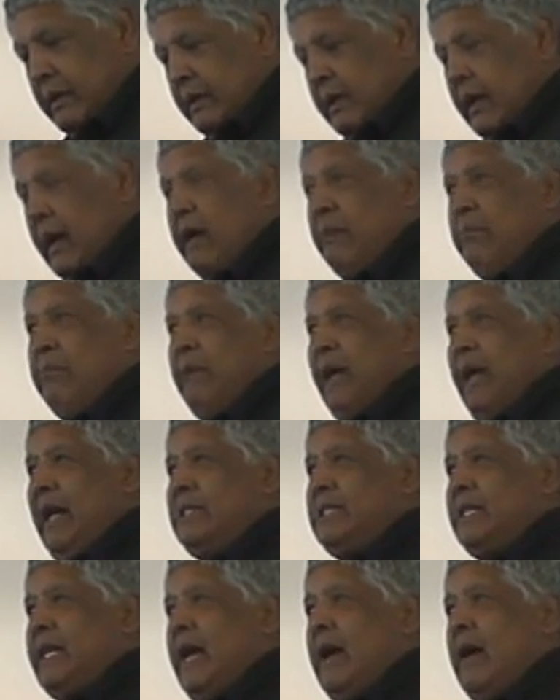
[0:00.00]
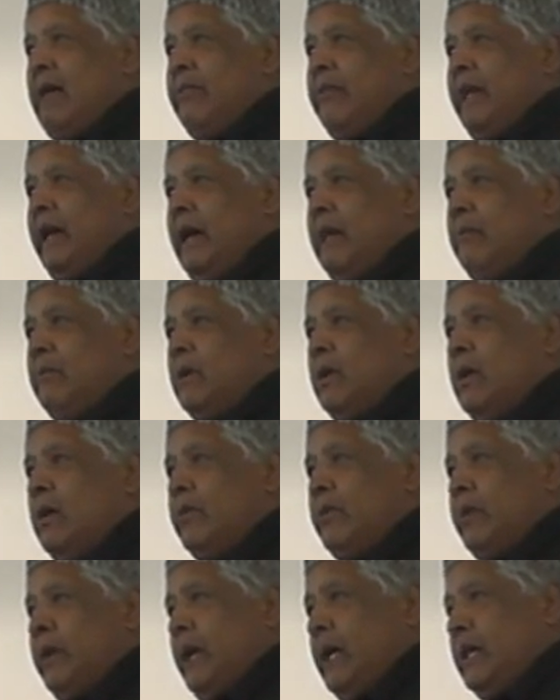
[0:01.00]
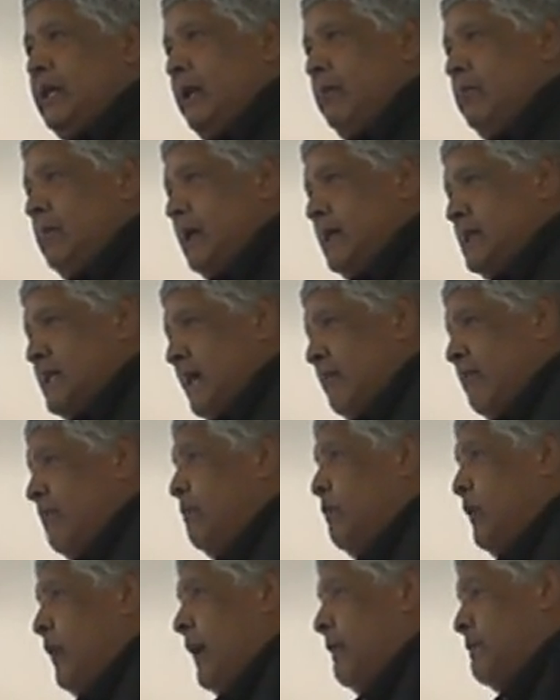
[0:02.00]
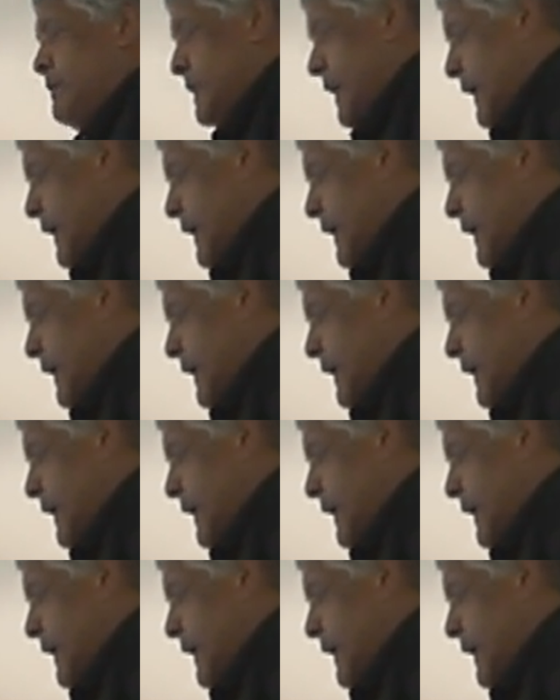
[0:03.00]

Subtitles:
Now, it may sound that I'm contradicting myself, and perhaps